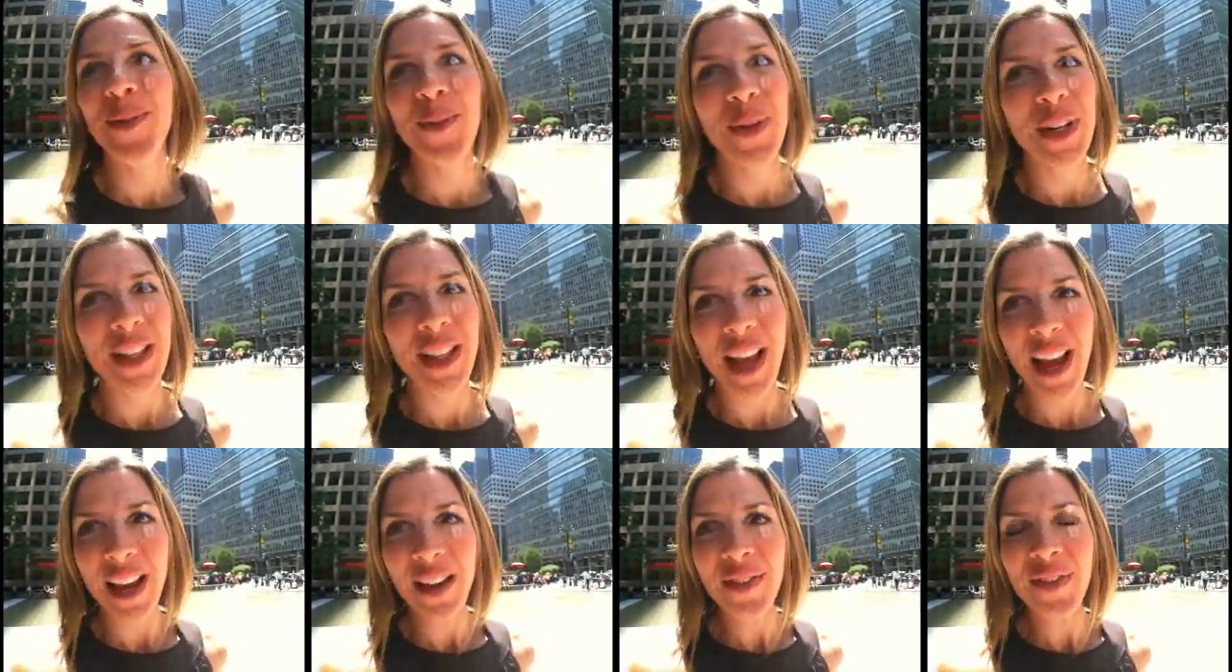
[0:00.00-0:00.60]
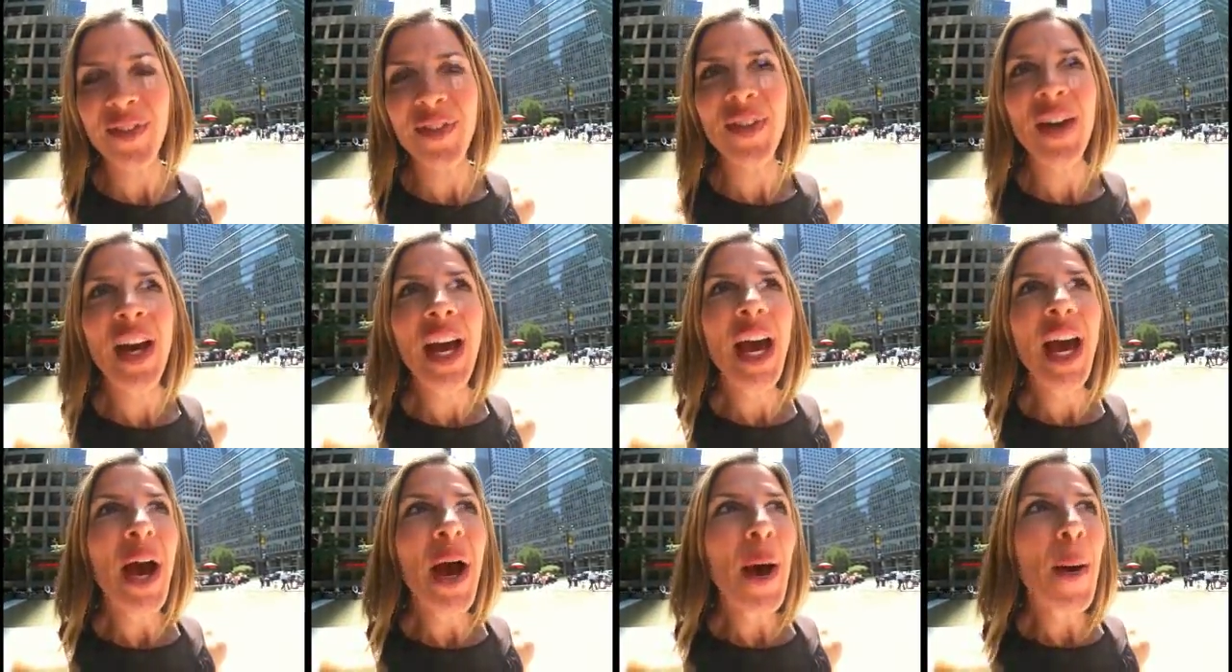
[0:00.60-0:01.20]
in real life.
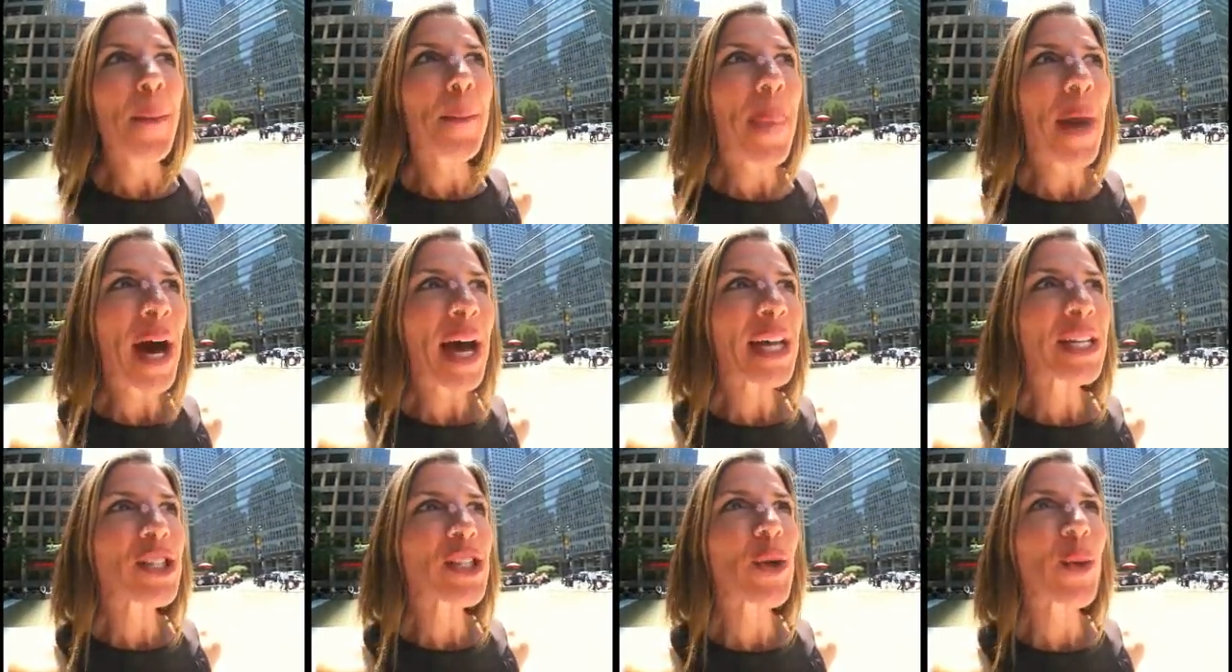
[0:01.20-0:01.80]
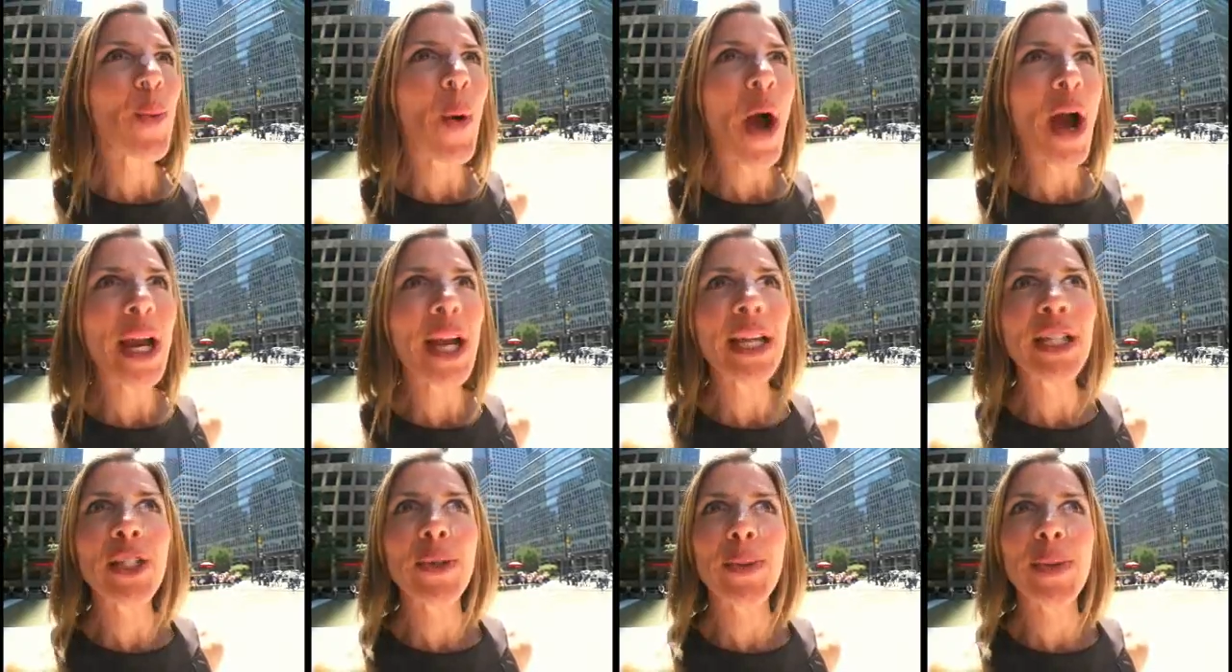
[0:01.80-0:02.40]
But to
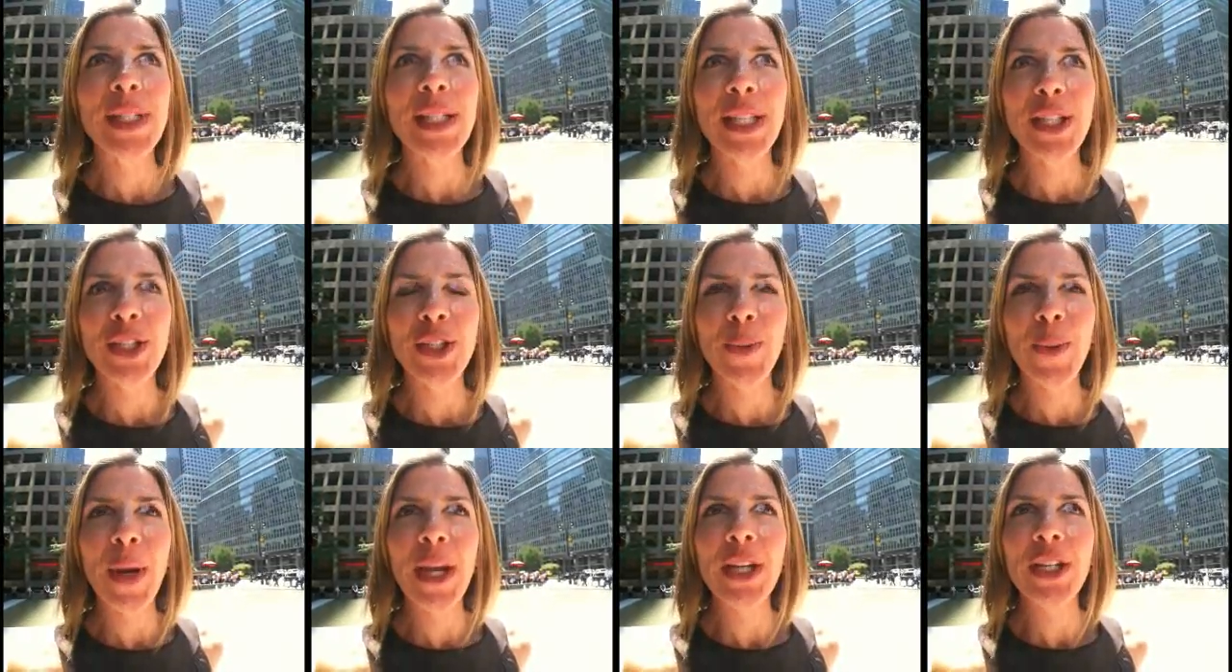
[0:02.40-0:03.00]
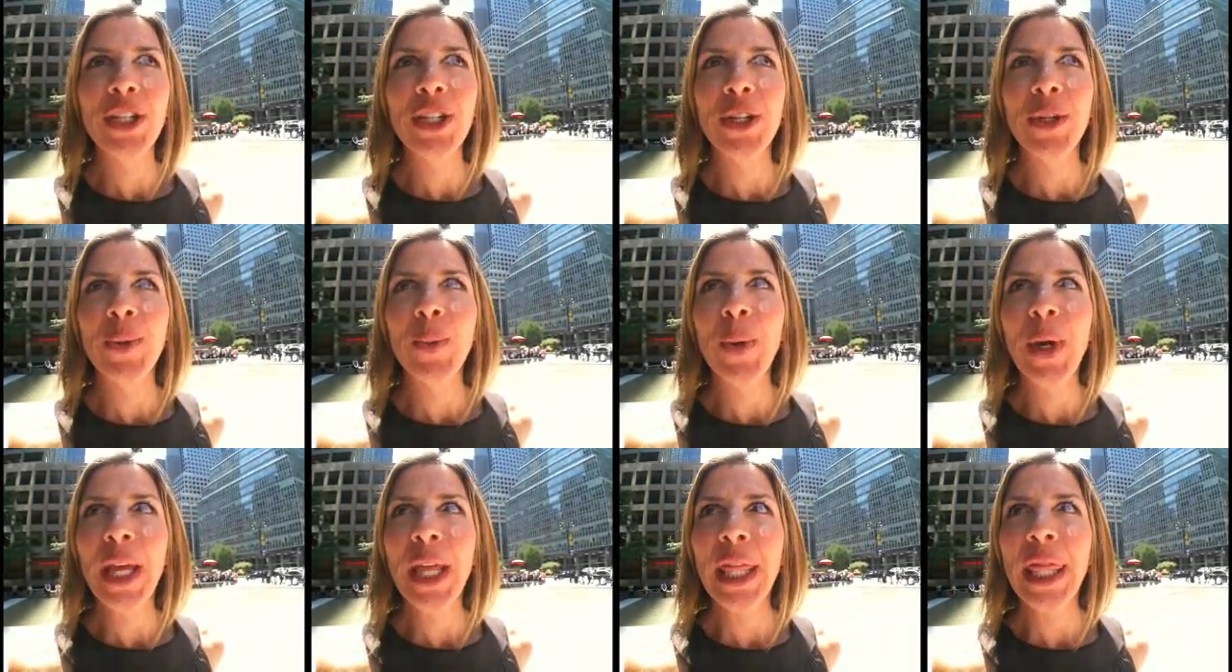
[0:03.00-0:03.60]
walk into a
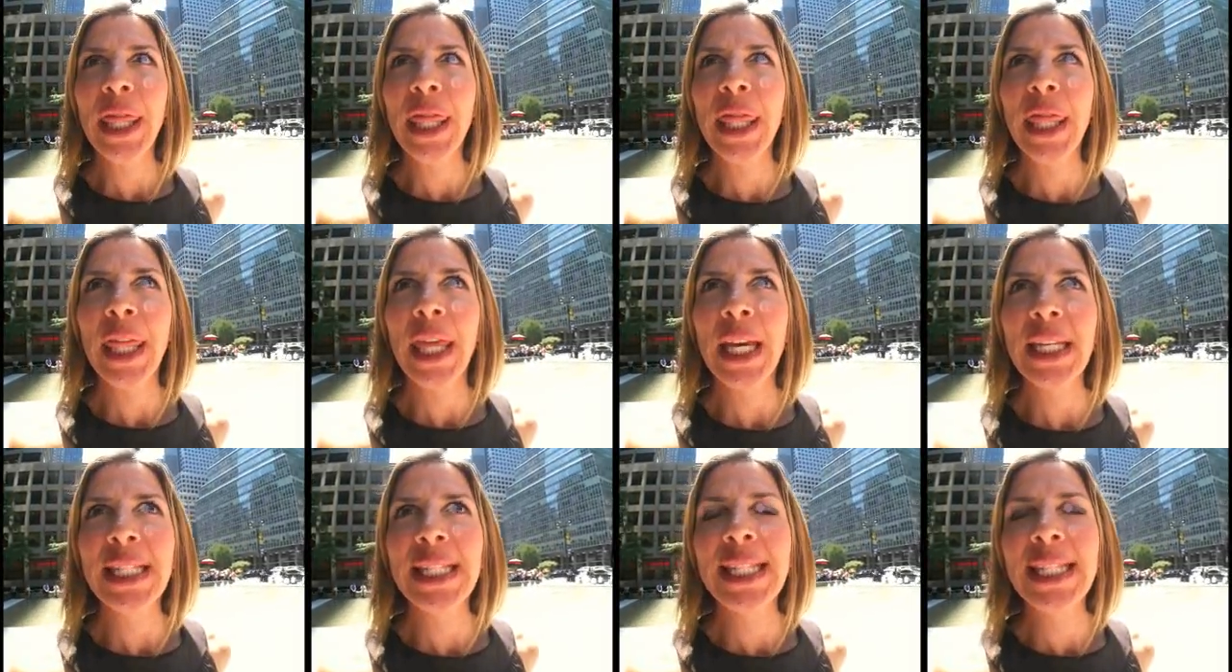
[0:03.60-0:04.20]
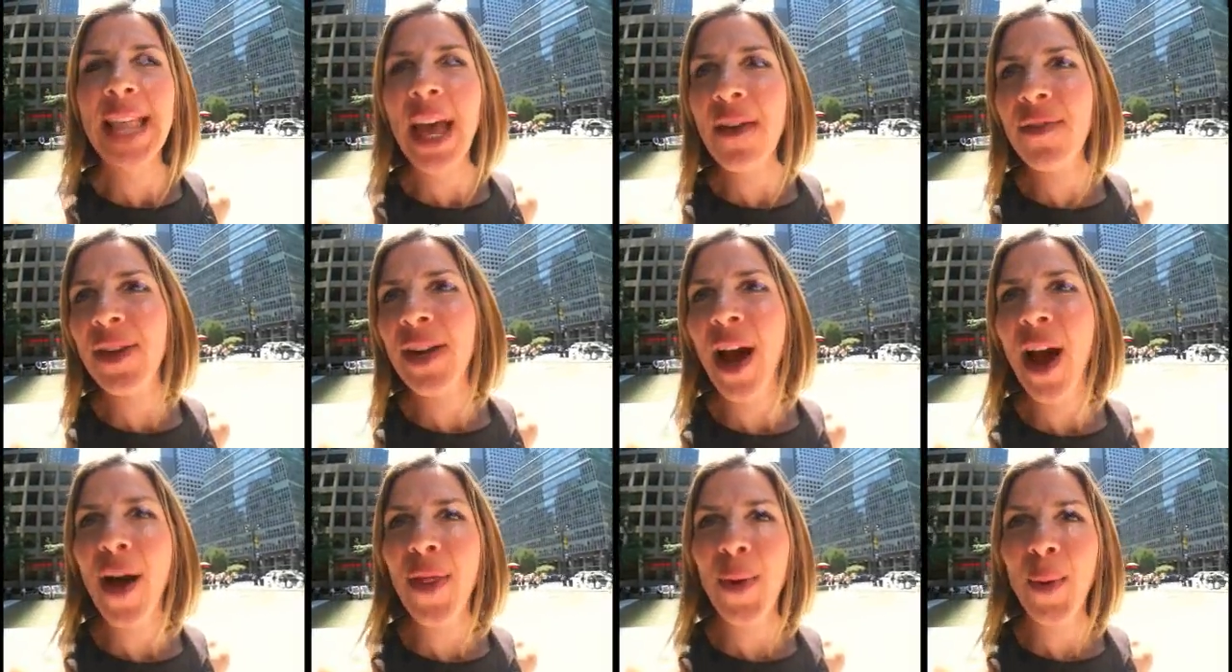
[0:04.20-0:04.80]
situation with
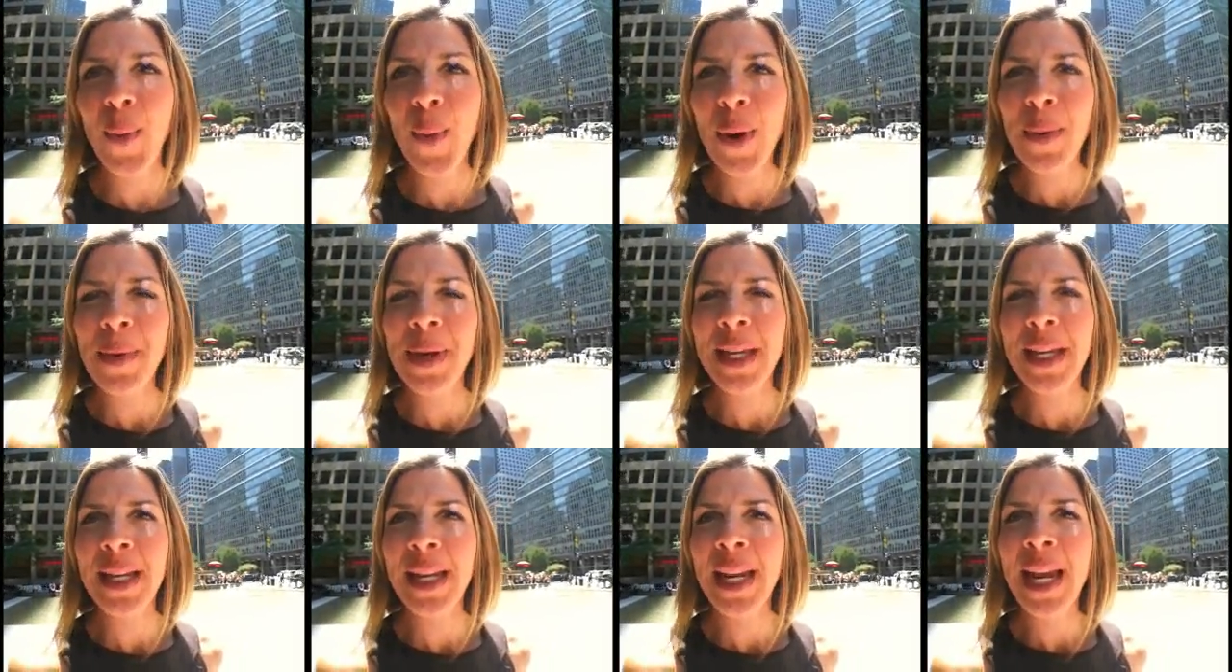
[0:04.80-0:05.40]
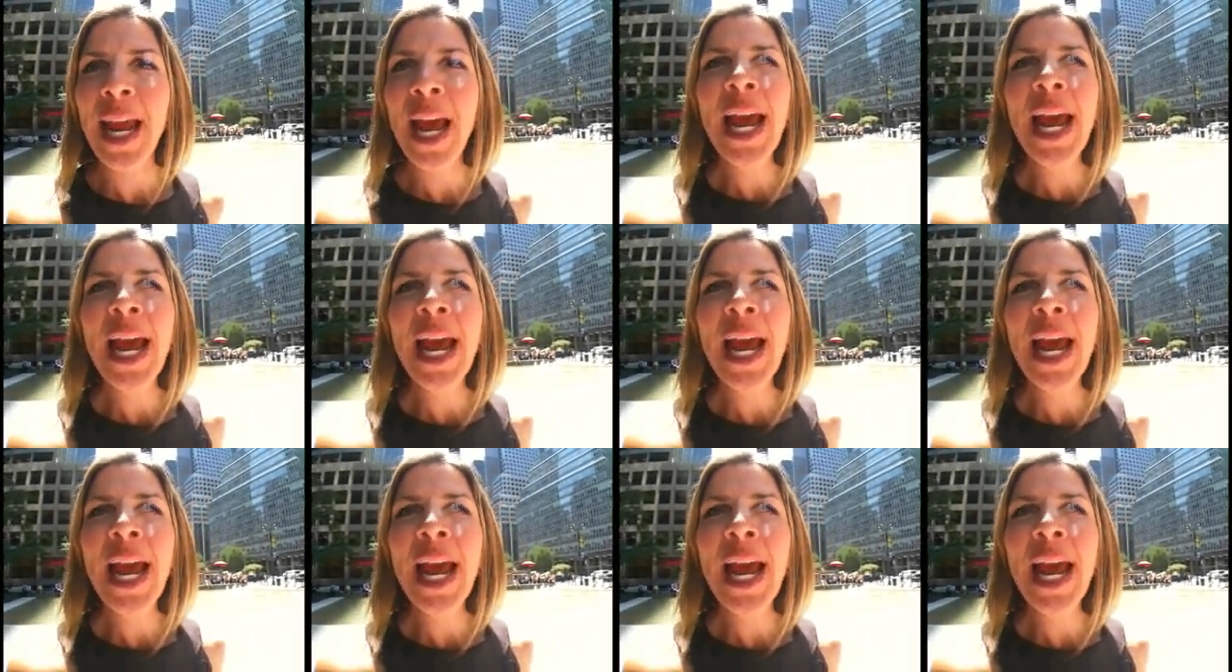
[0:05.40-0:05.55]
7 other women